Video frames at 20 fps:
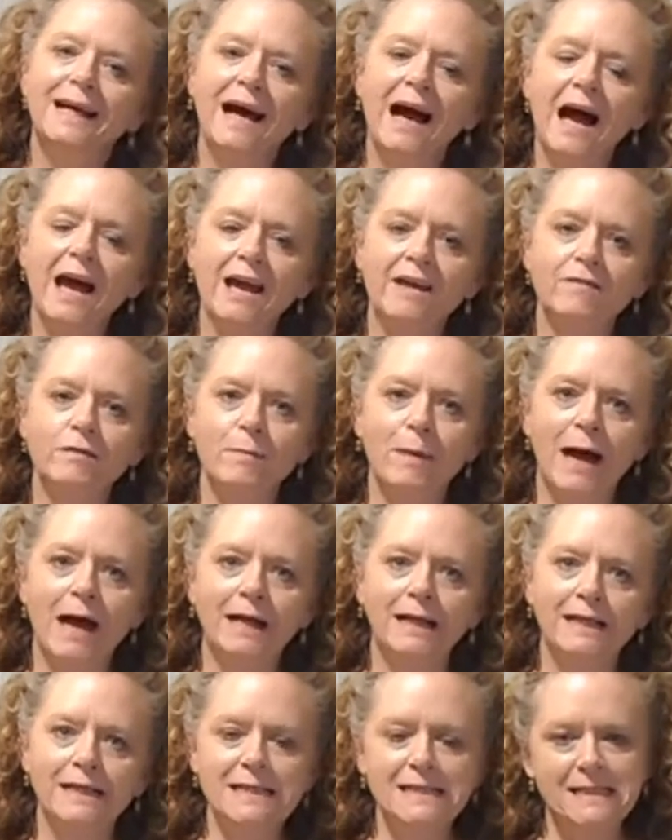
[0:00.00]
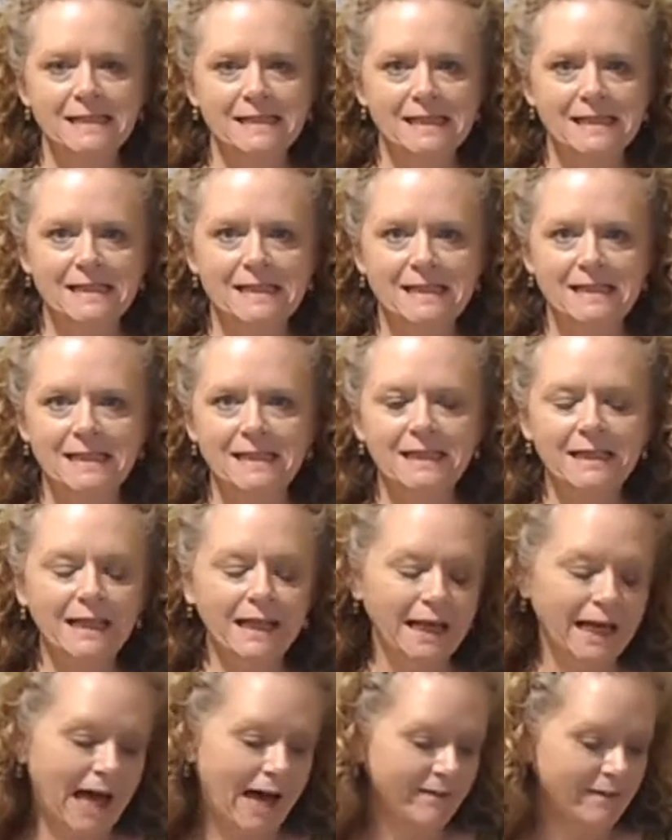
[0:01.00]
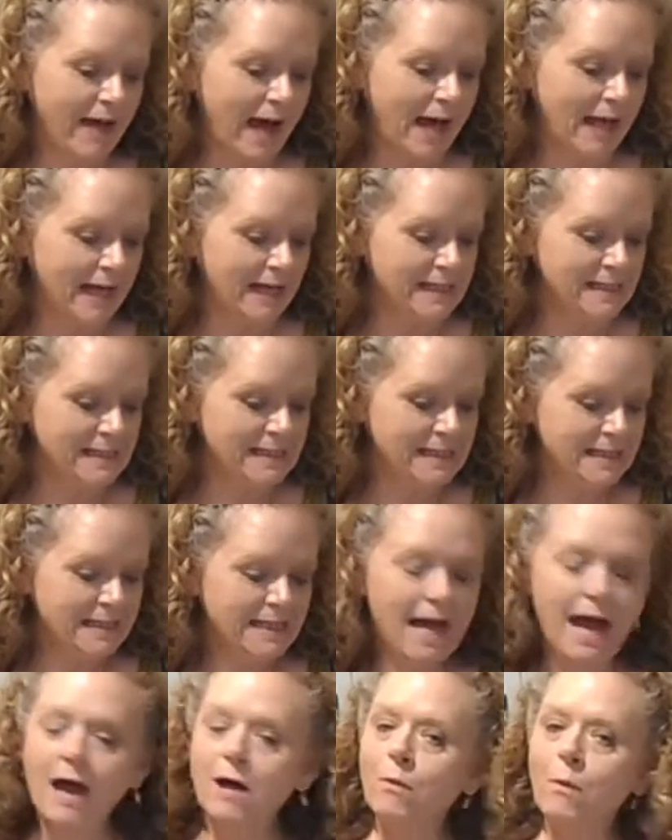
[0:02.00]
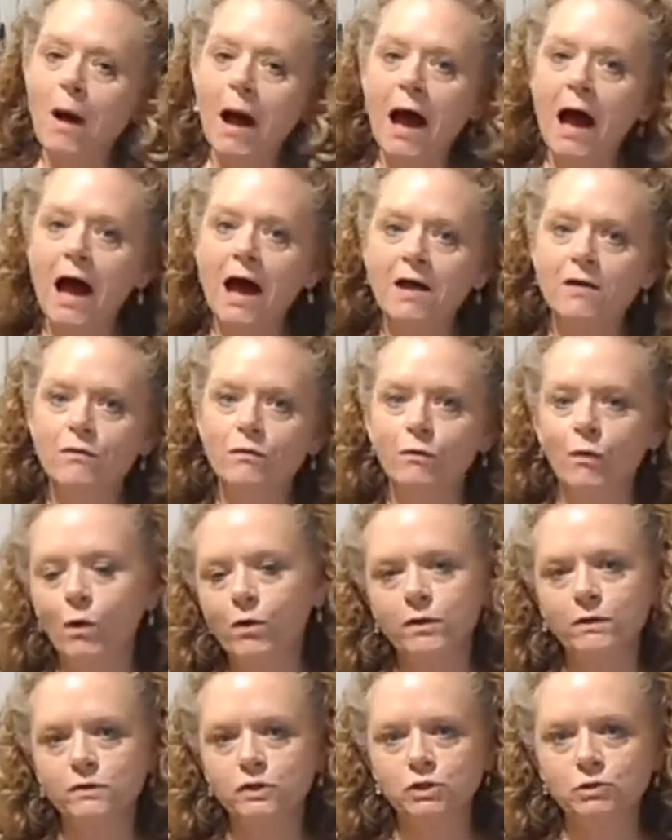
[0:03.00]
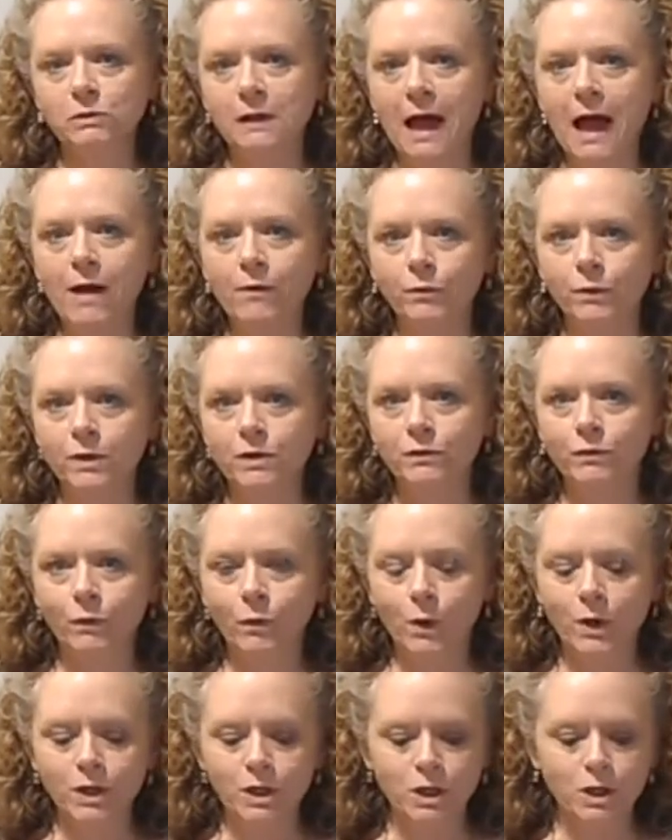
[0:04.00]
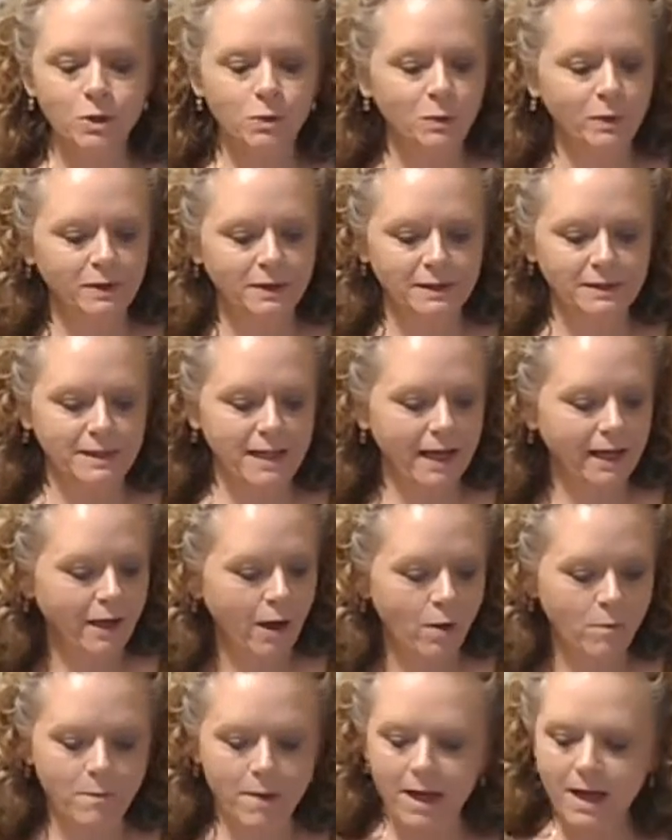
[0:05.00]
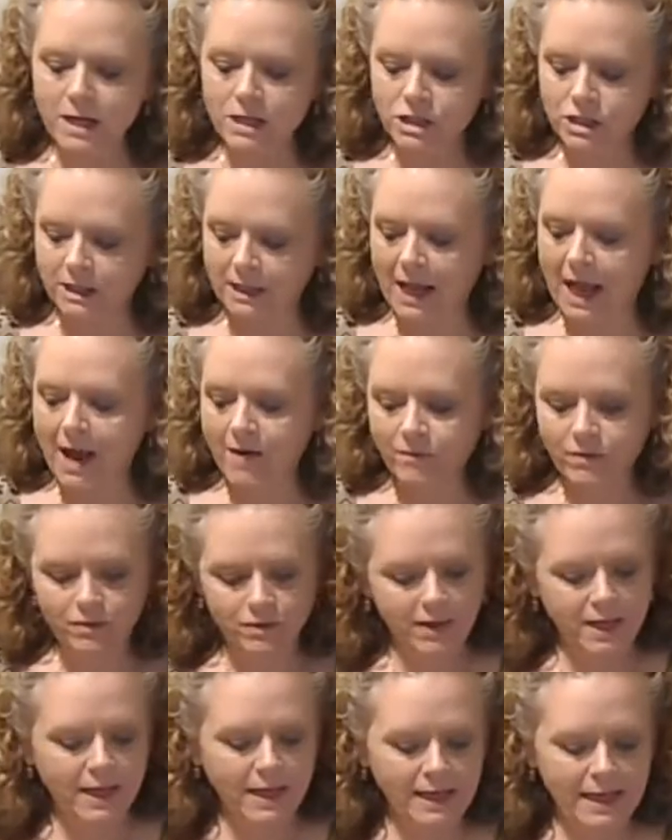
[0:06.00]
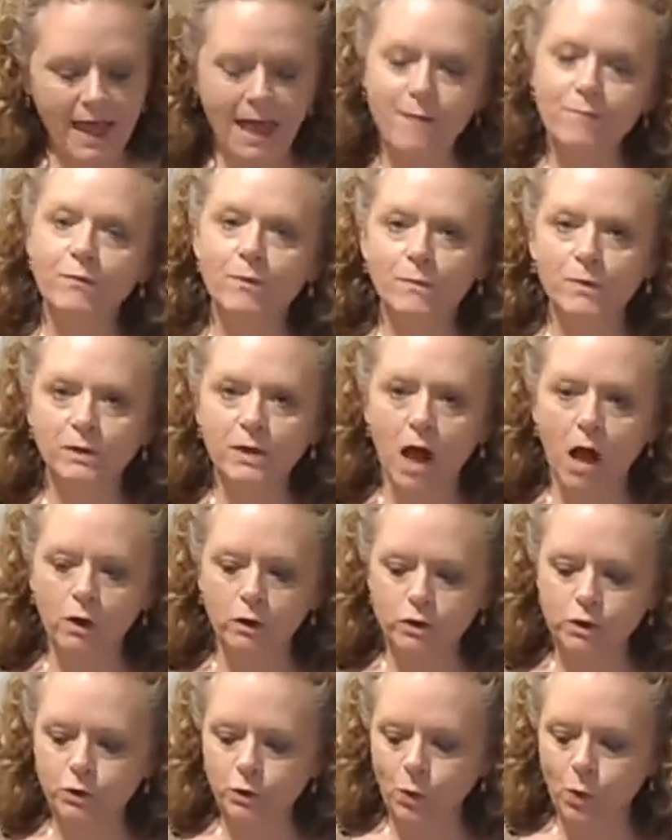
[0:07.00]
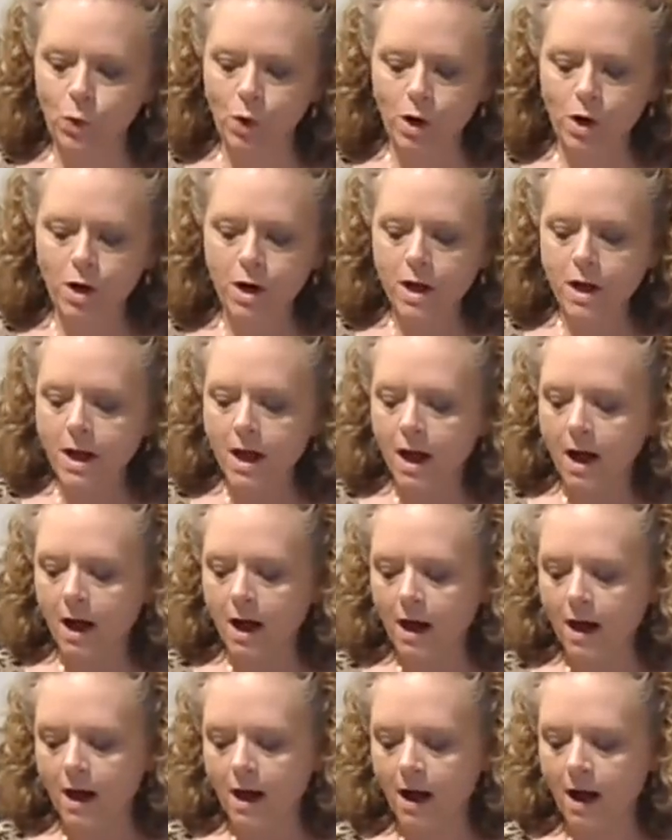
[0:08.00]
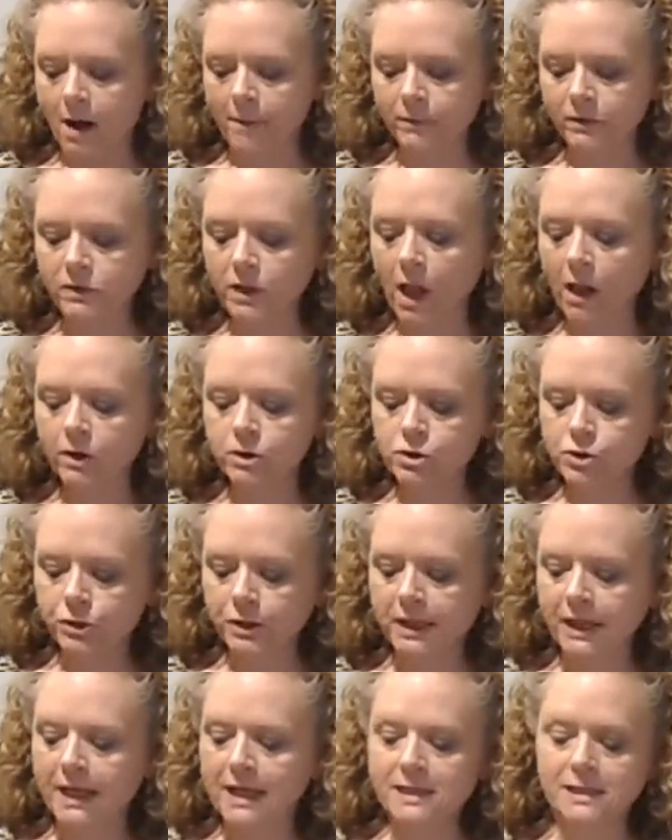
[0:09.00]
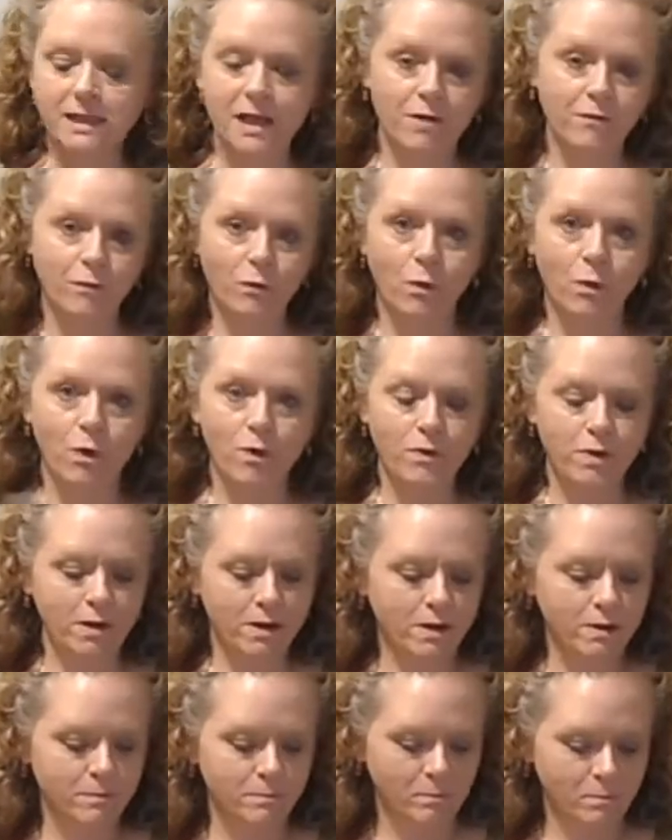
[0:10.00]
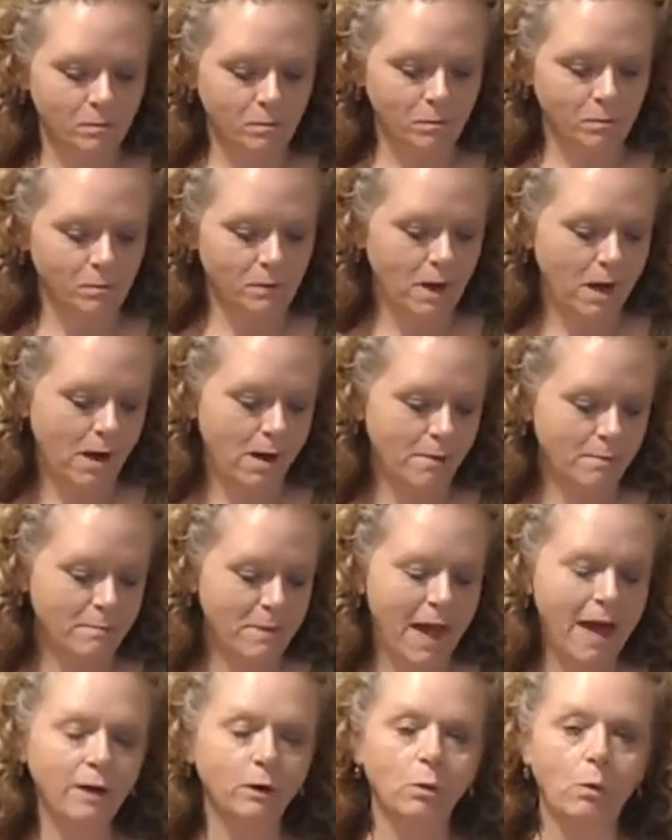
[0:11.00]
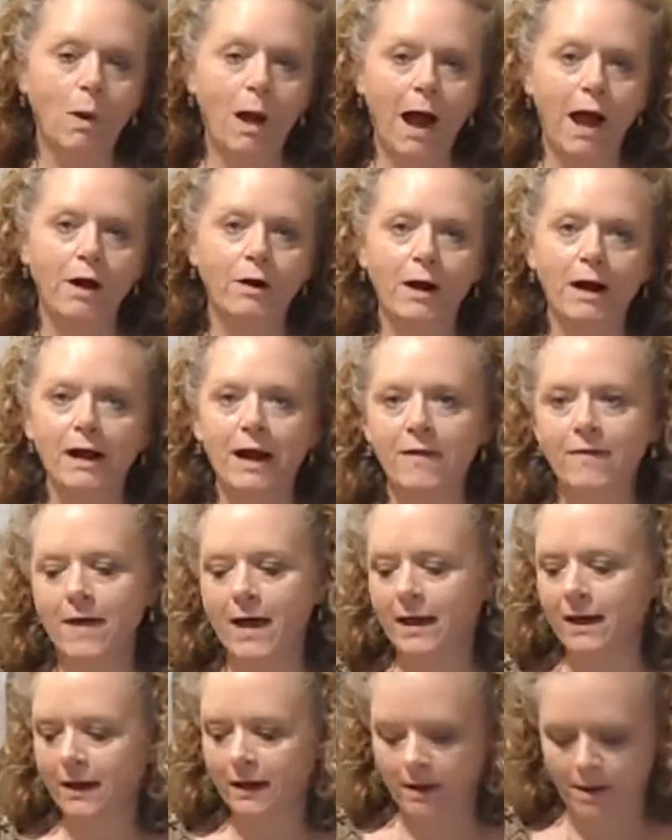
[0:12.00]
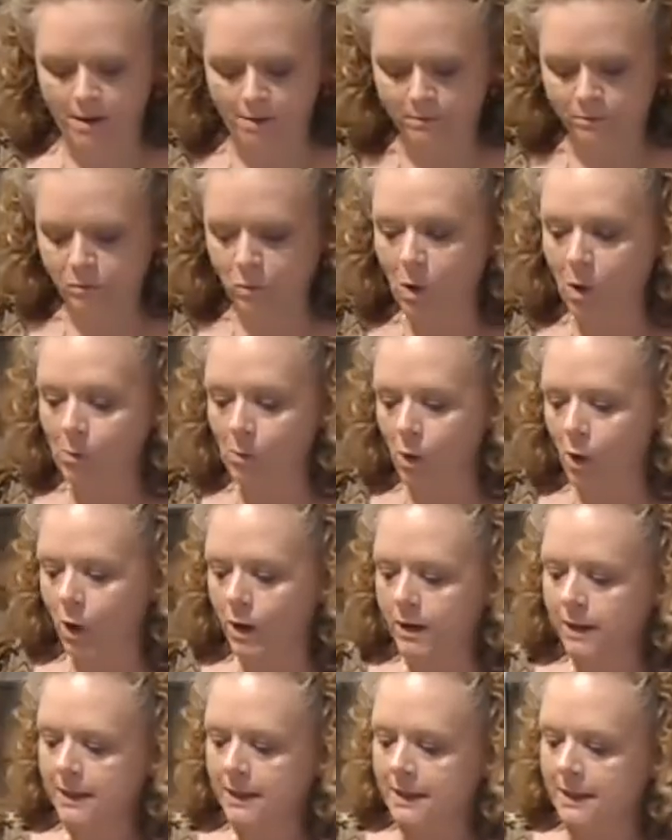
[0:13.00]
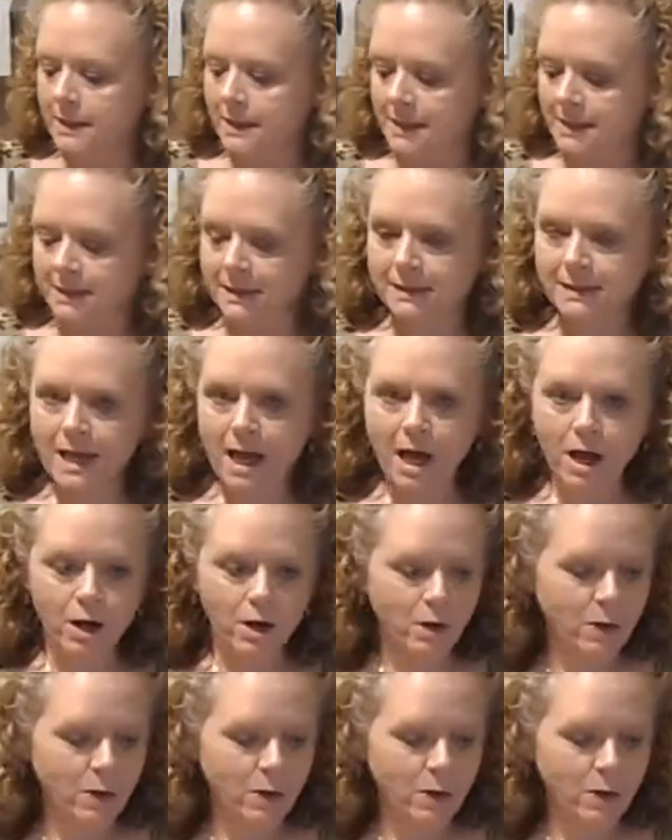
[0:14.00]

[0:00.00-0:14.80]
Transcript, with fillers: Hi everybody, it's Sissy. I've got a DIY 4th of July wreath for you with the deco mesh and everything came from the dollar store, um, Dollar Tree, except for the um, paddle wire. I got that at um, Walmart. So